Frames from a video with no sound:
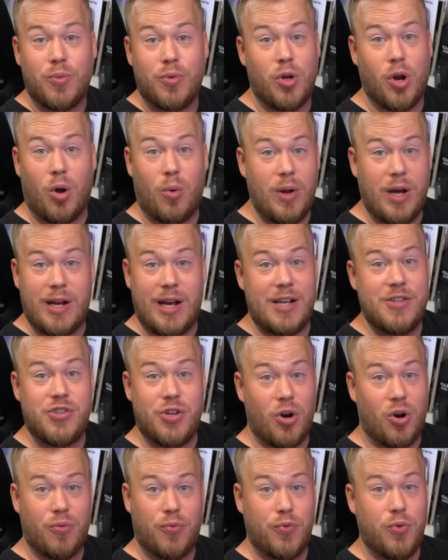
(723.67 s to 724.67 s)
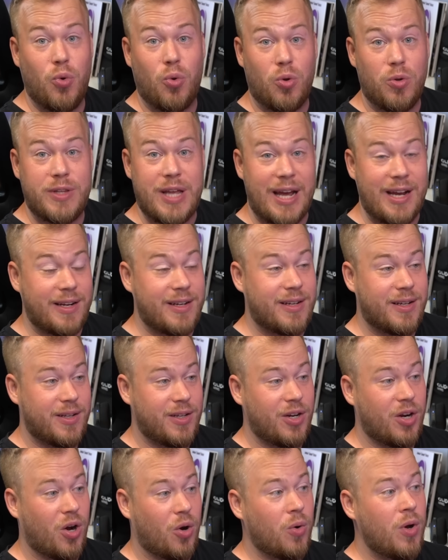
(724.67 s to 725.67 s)
you know, like as your fuel tank,
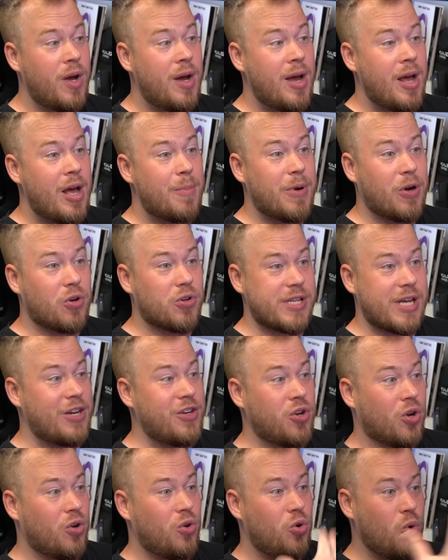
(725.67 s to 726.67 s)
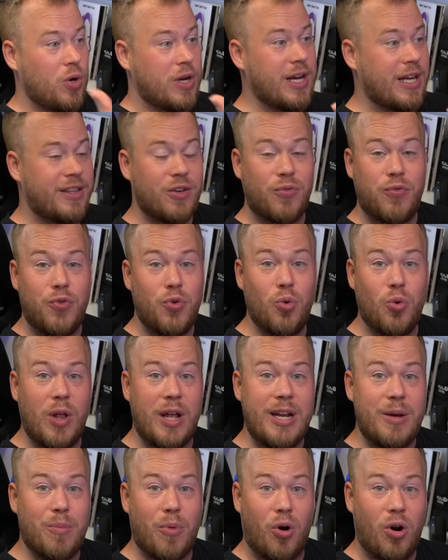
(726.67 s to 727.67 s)
you know, because I don't look at the fuel
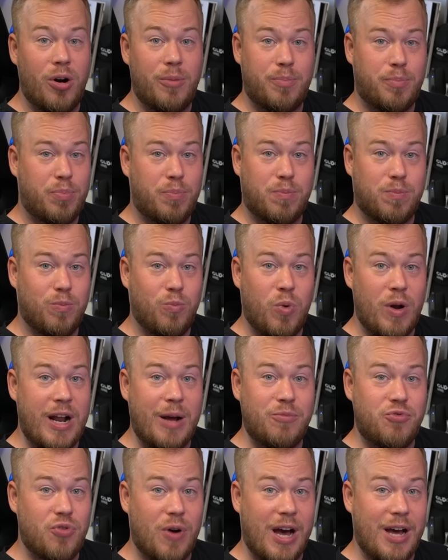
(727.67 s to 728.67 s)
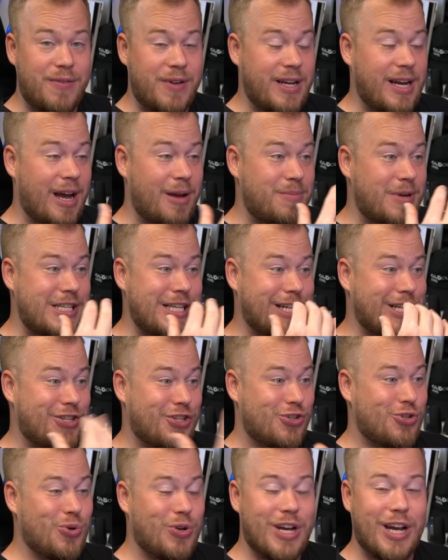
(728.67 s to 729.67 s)
anymore when I'm driving. I basically
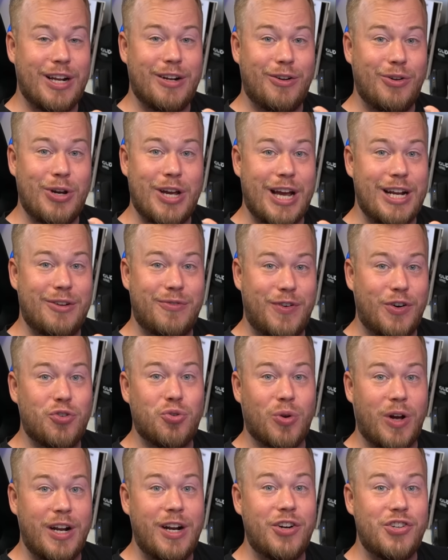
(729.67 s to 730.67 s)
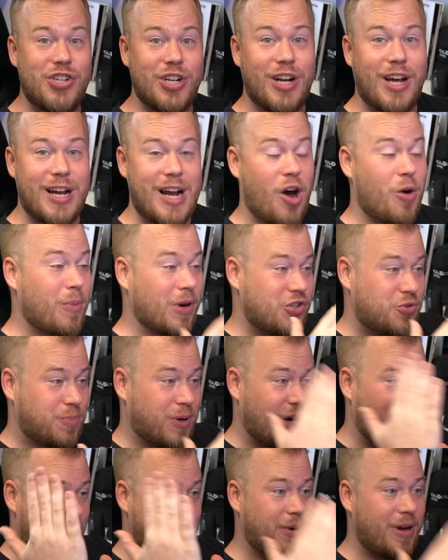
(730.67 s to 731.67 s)
just look at the virtual energy, like how much
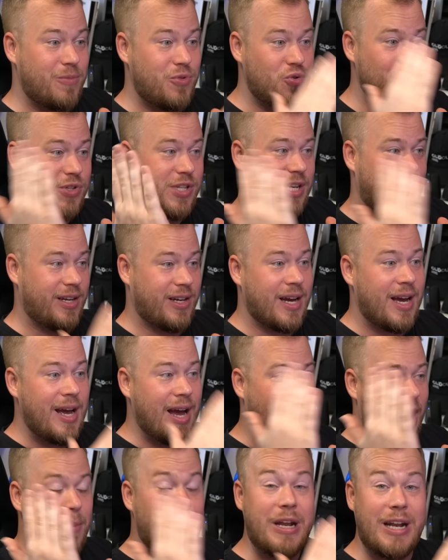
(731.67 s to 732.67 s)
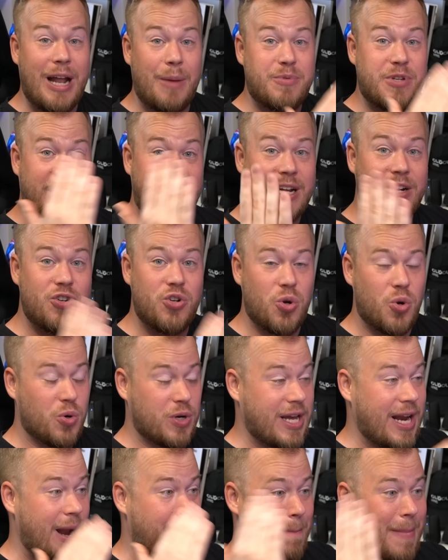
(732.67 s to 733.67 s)
per lap I'm using, how many laps I can do,
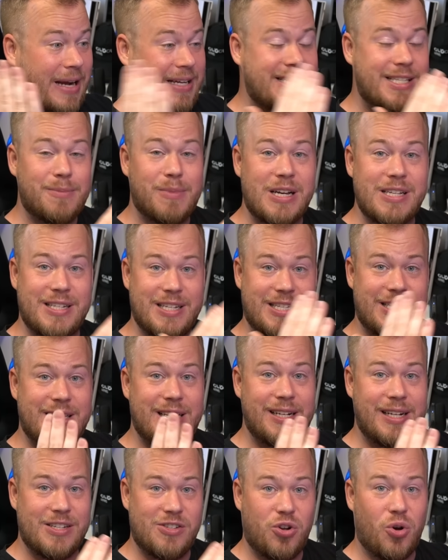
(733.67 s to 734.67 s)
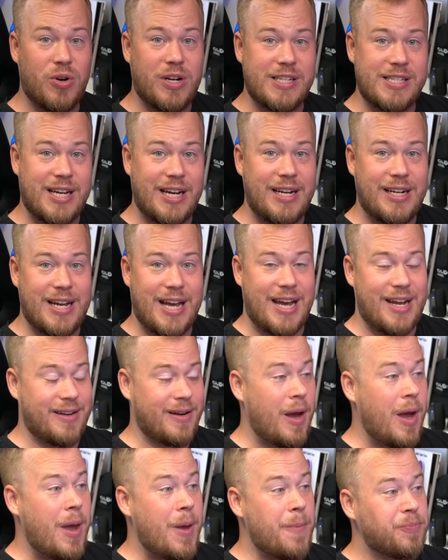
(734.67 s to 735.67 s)
can I maximize the stint as long as I can,
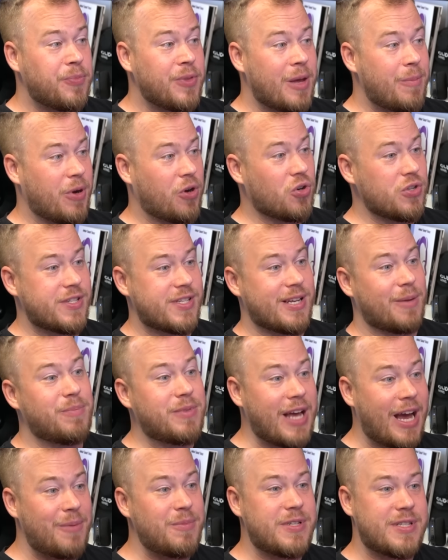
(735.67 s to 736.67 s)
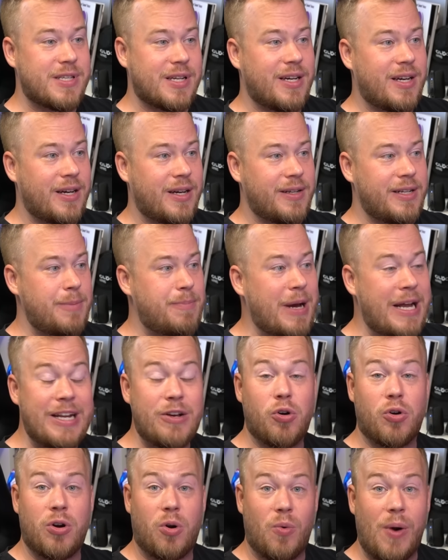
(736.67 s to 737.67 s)
because sometimes
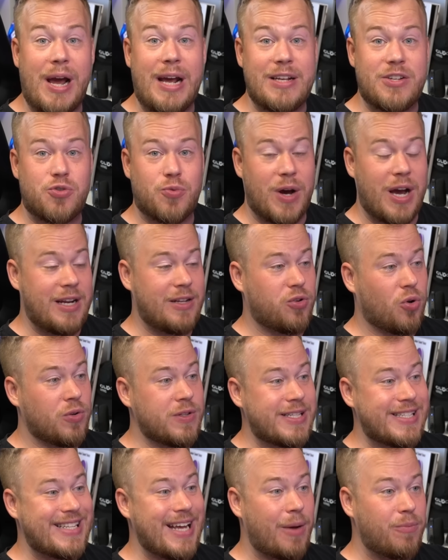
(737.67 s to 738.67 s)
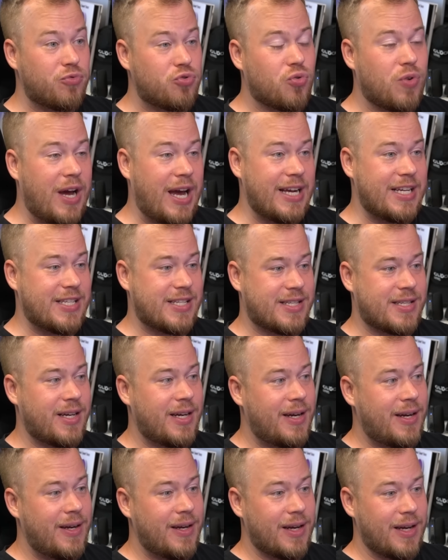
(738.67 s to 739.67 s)
depending on a race, right, on some tracks,
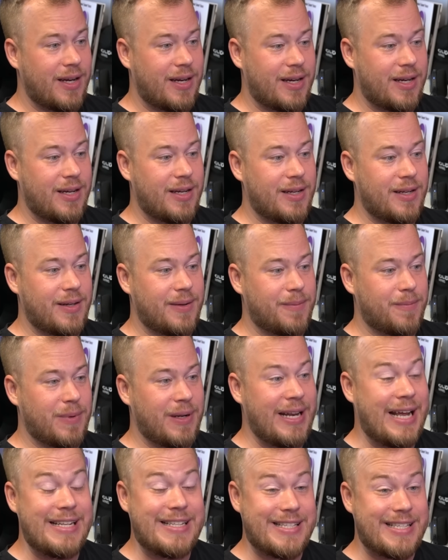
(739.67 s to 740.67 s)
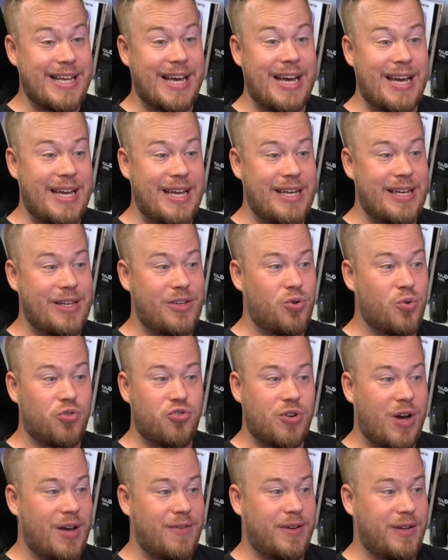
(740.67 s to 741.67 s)
let's say you're
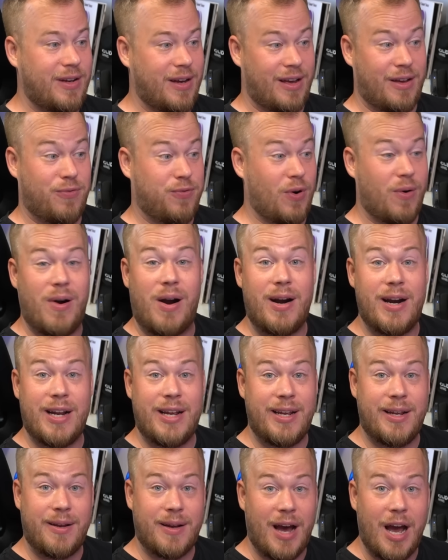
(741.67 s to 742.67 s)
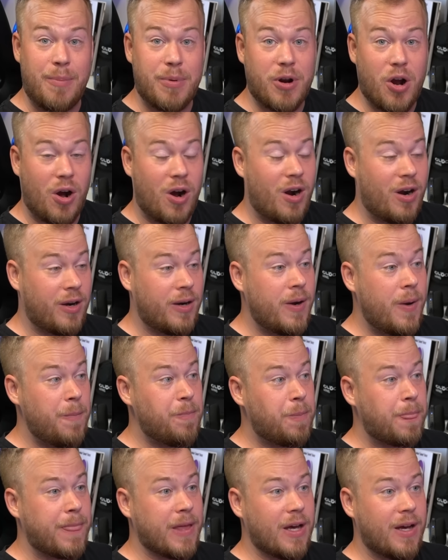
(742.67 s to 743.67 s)
driving a Ferrari hypercar,
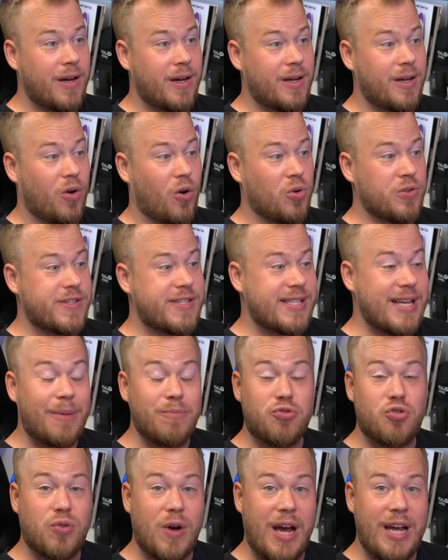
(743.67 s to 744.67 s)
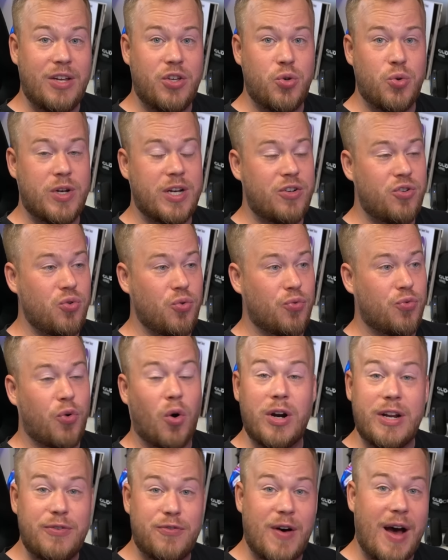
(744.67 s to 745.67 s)
on some track you can do
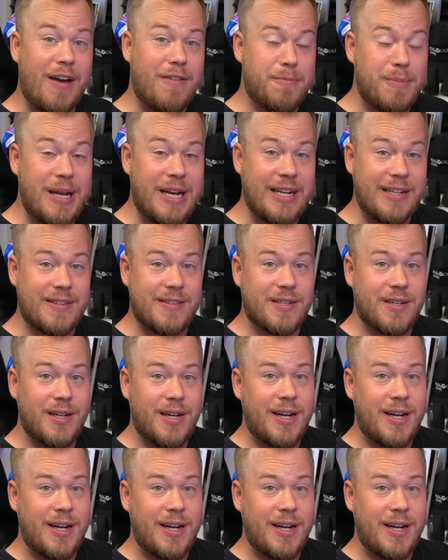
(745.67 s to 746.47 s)
45-minute